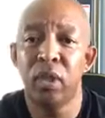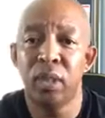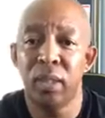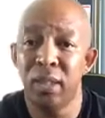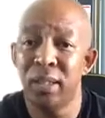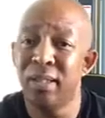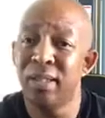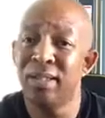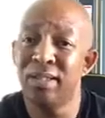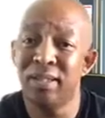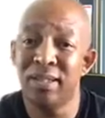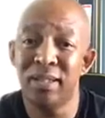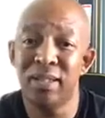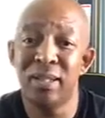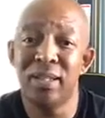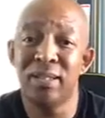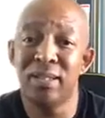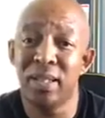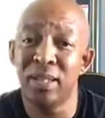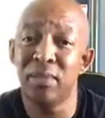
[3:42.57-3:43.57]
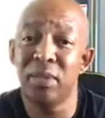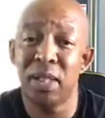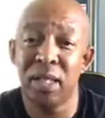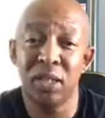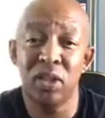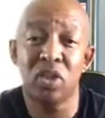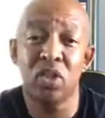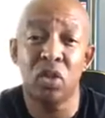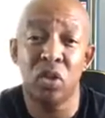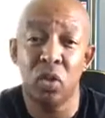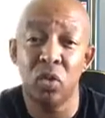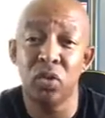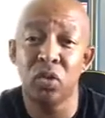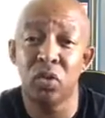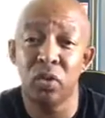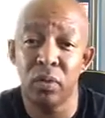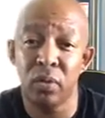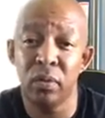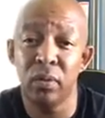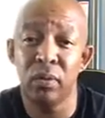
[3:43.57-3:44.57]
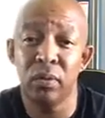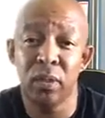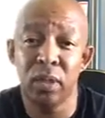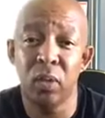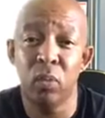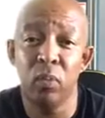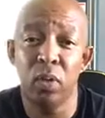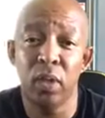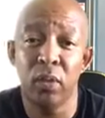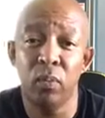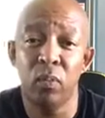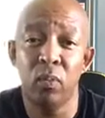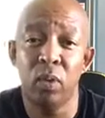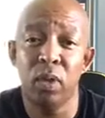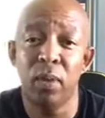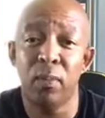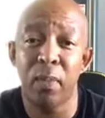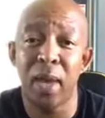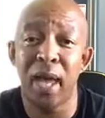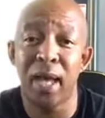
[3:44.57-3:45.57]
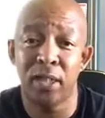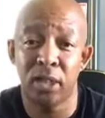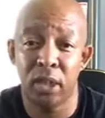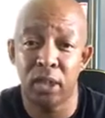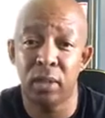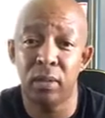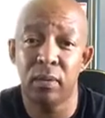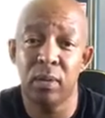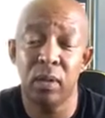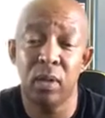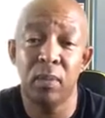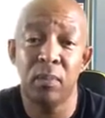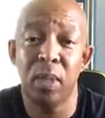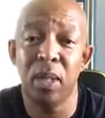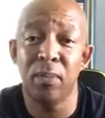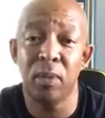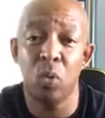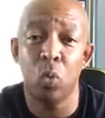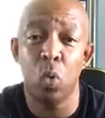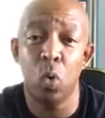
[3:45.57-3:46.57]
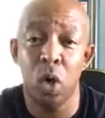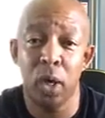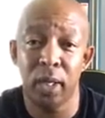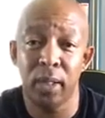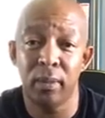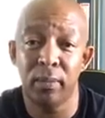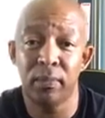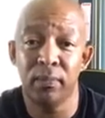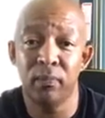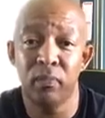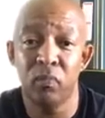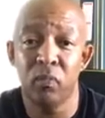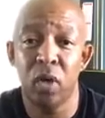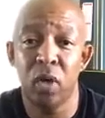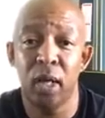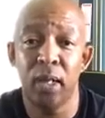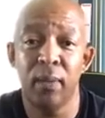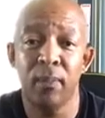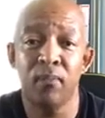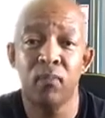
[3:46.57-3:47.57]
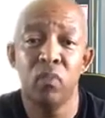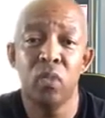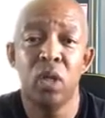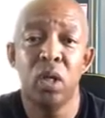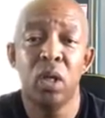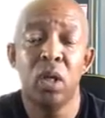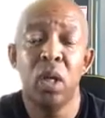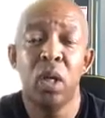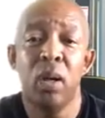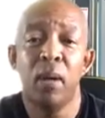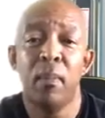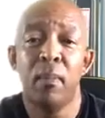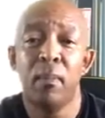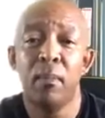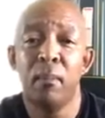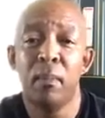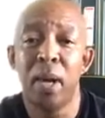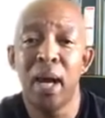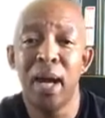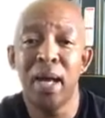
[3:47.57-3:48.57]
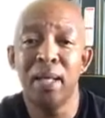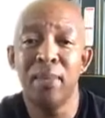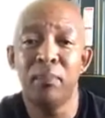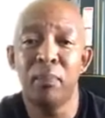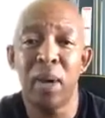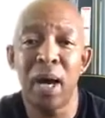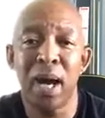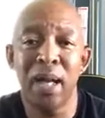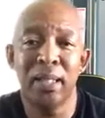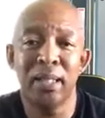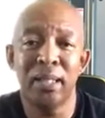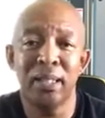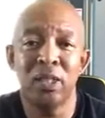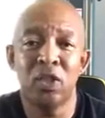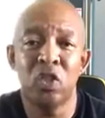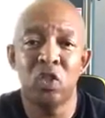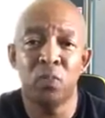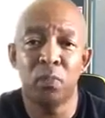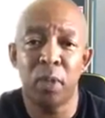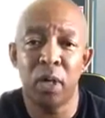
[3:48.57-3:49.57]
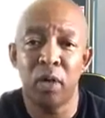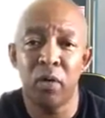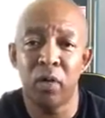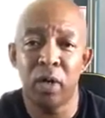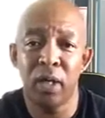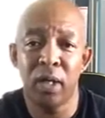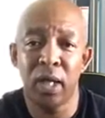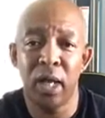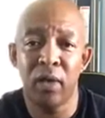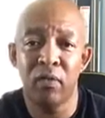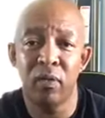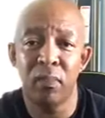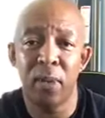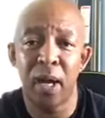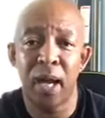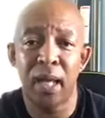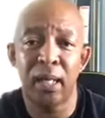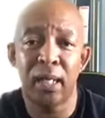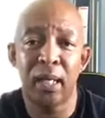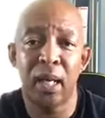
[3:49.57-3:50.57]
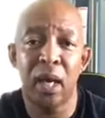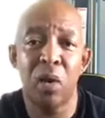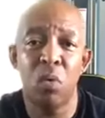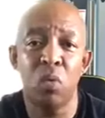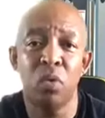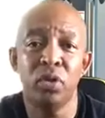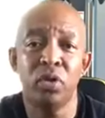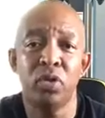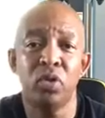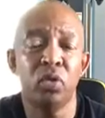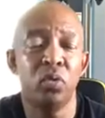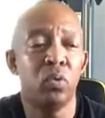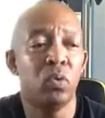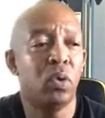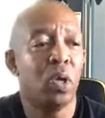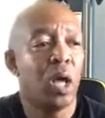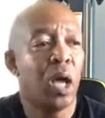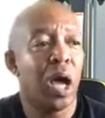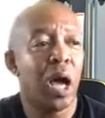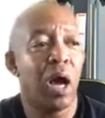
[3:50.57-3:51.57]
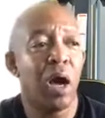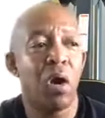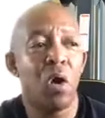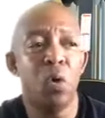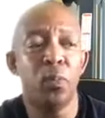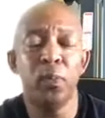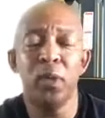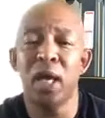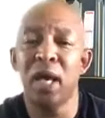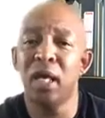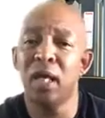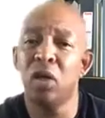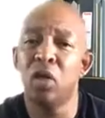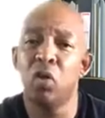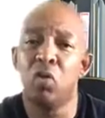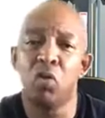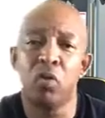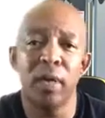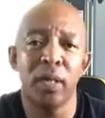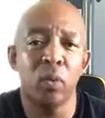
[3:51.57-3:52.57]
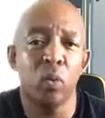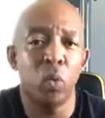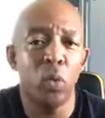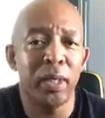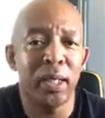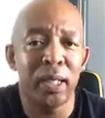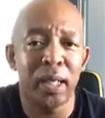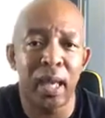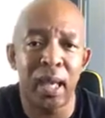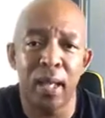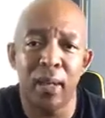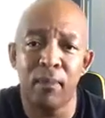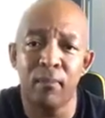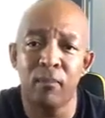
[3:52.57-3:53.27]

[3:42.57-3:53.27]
it seems like it's closer than we would imagine. Or maybe want, right? Mind, body, and spirit, everybody. I hope you had a great weekend.